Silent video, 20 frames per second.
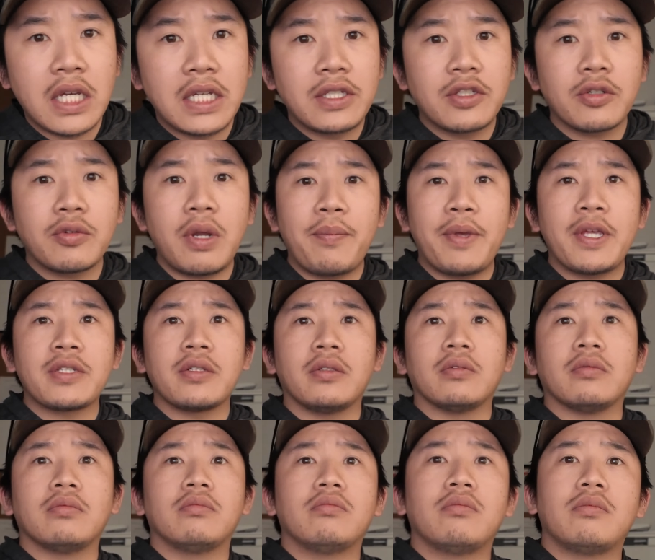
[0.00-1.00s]
It's a great
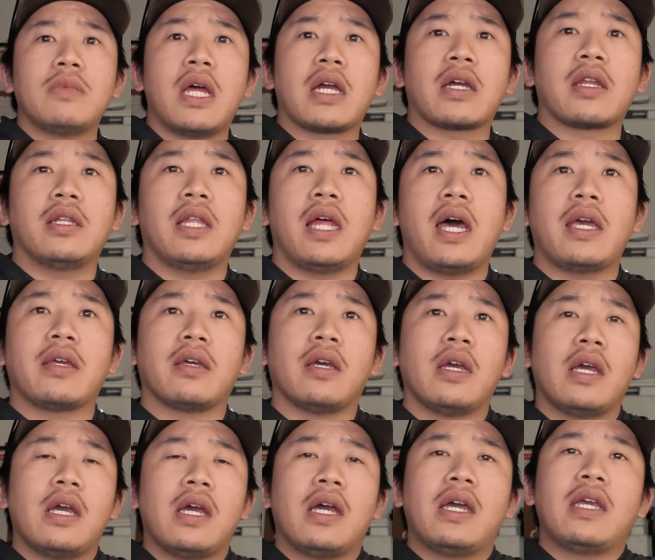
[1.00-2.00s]
pistol, I'm not gonna lie.
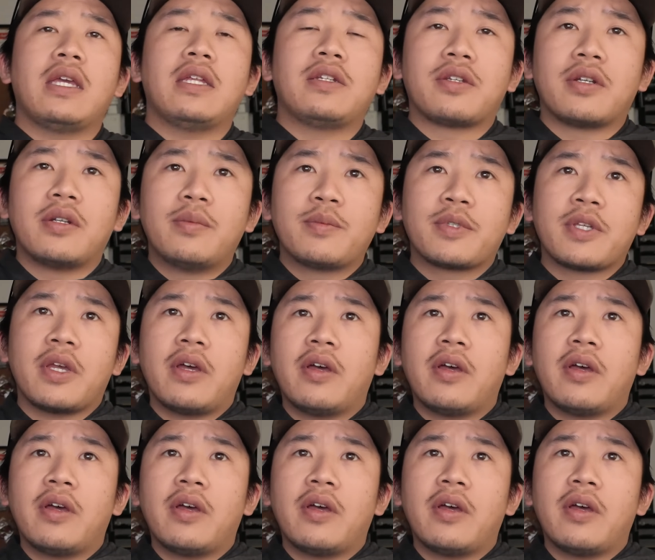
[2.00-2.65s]
In terms